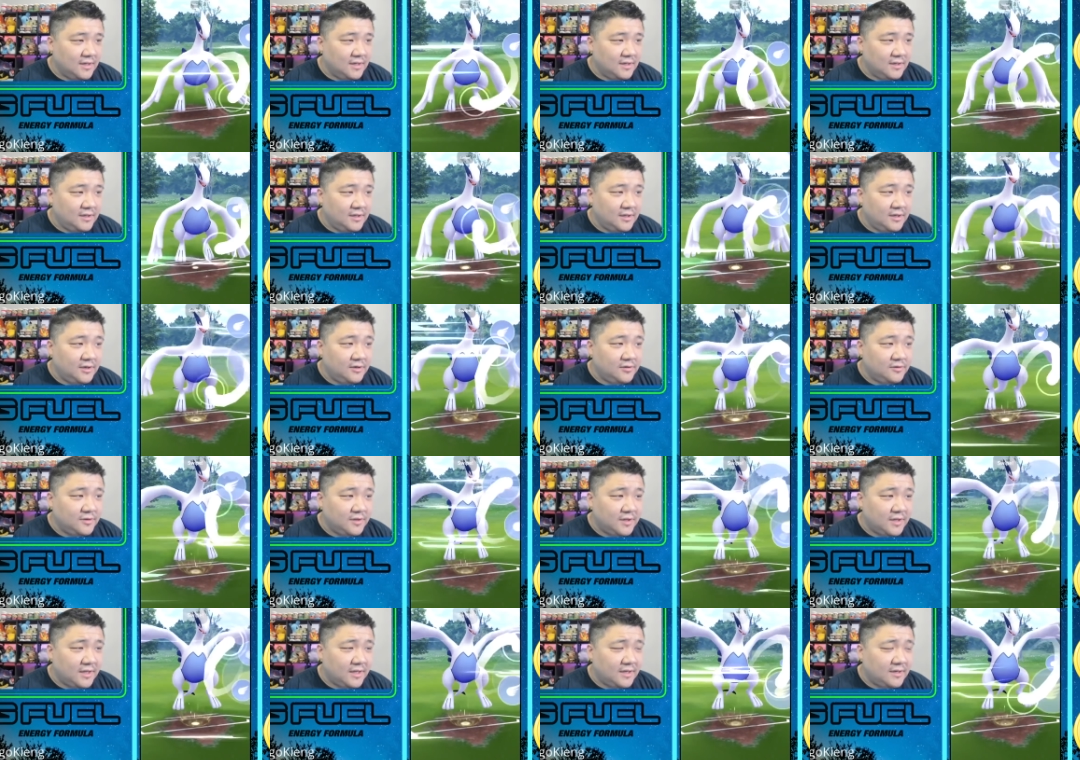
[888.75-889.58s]
Little
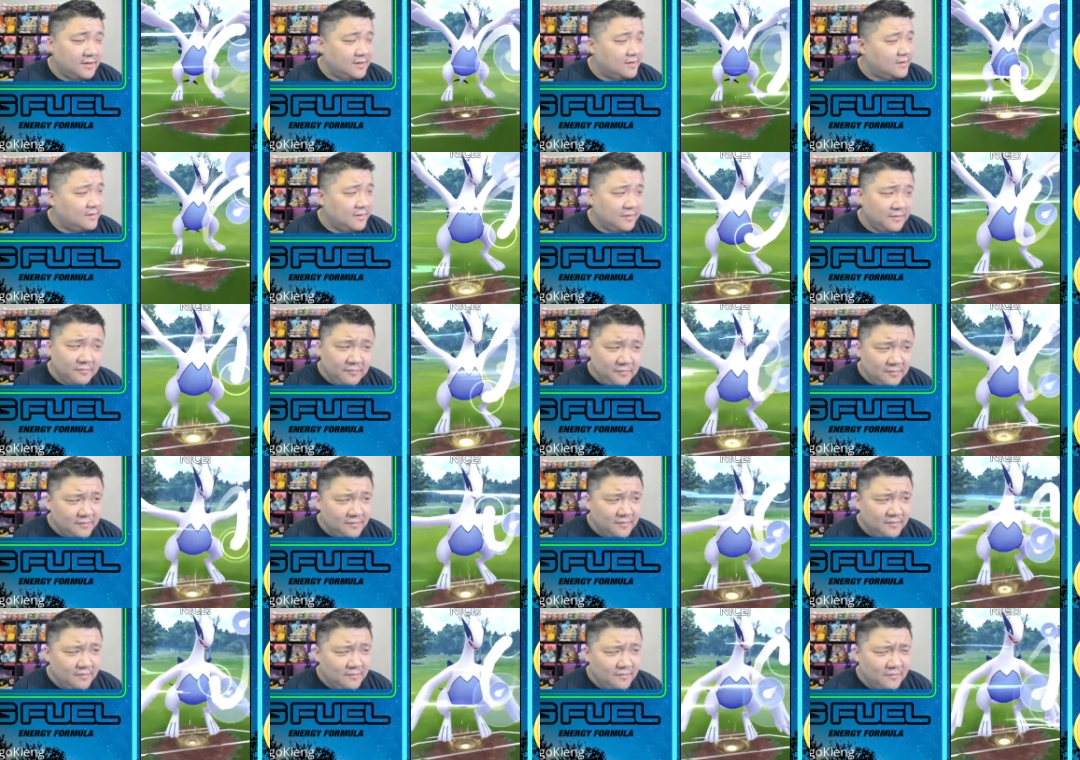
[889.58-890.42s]
do they,
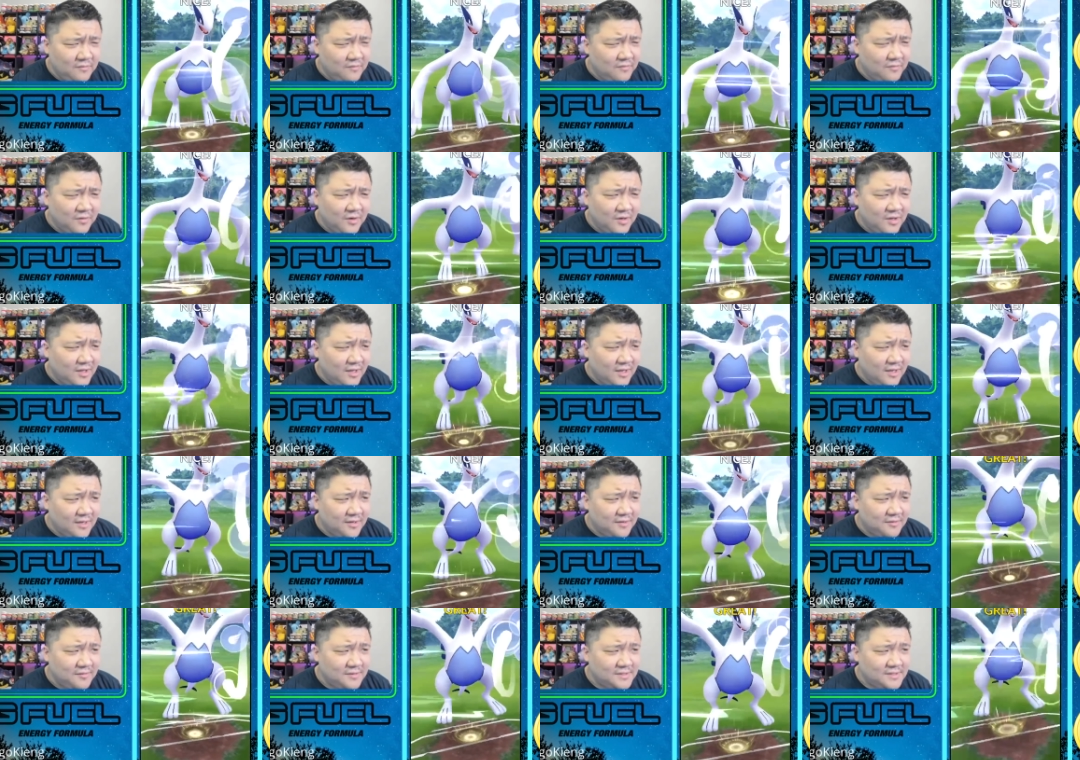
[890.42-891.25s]
what are they gonna
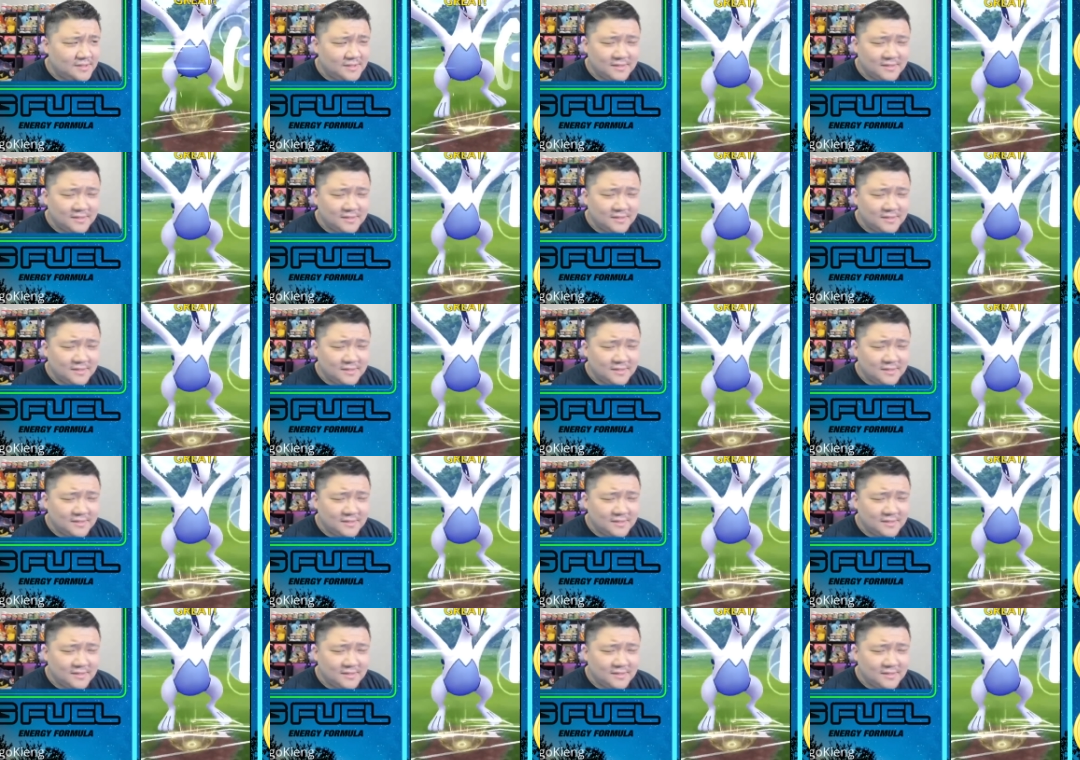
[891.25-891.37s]
do?